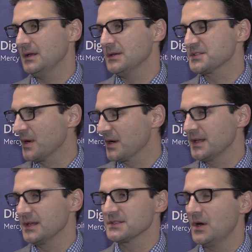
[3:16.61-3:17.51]
how smart
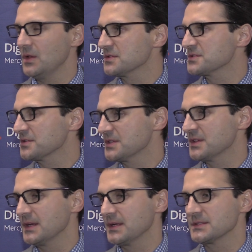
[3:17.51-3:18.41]
he is, all those sorts of
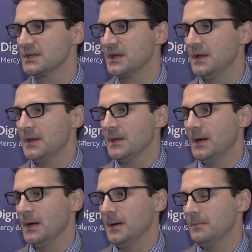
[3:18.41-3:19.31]
things
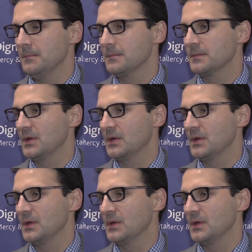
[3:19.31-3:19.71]
um,